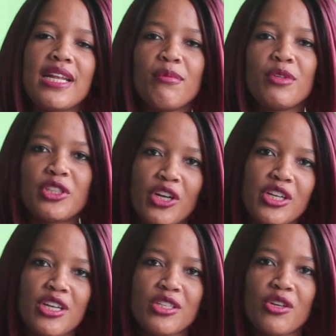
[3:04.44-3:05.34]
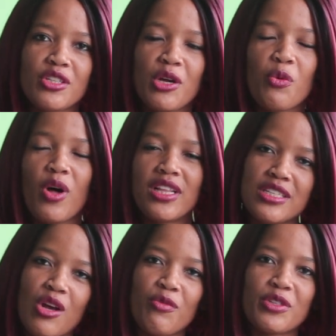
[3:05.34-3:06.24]
name is Sharon Kasote,
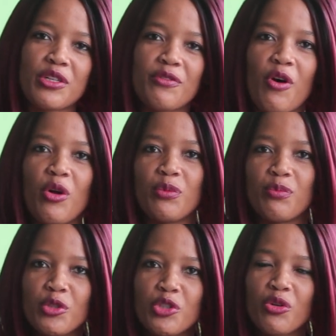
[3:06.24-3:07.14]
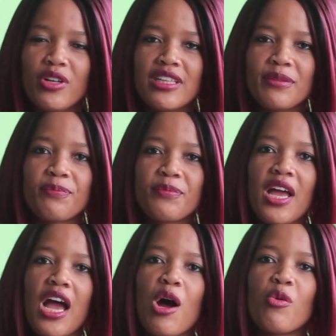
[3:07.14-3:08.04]
Wellness Officer for Old Mutual.
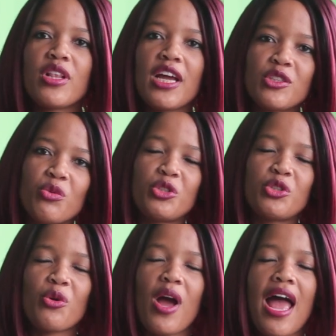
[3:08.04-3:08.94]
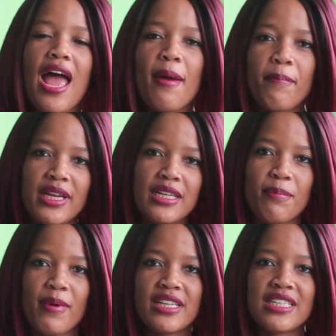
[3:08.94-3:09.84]
I would like to wish you a happy
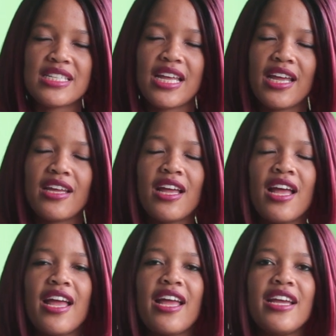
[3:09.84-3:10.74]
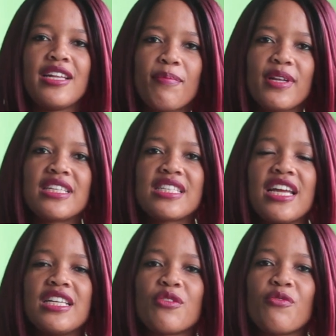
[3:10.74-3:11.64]
Independence Day. Independence
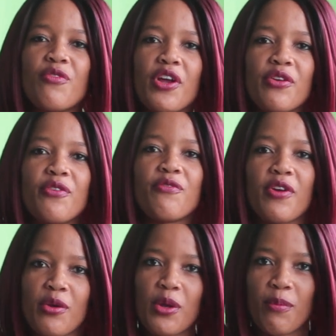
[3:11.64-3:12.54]
Day is very, very